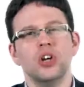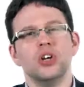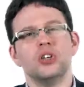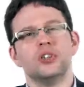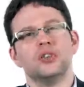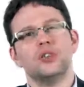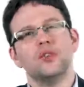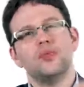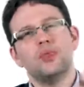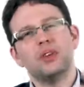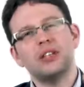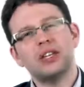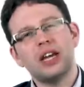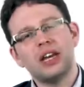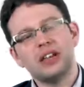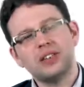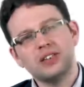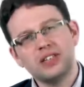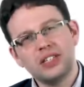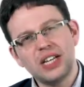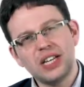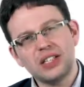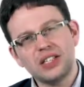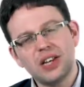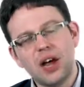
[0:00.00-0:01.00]
So if we take
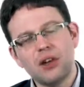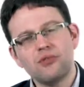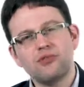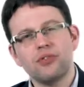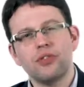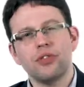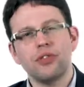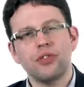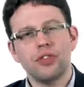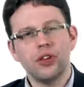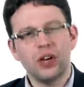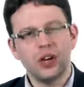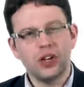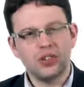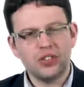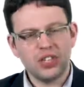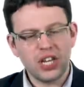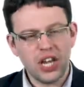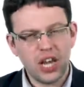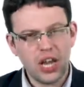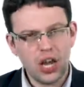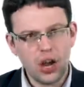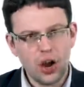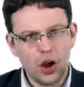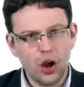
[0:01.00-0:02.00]

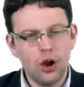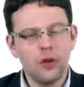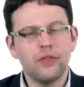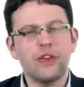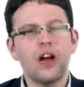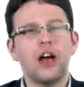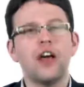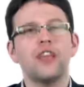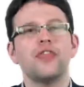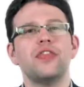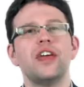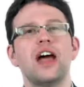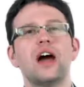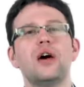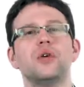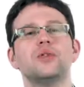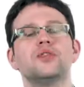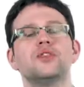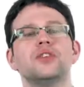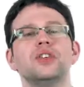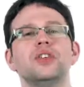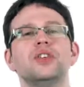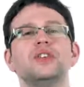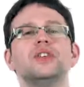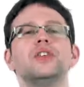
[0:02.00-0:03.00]
630 over
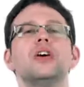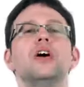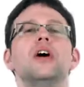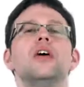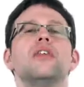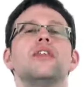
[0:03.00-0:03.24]
1,000,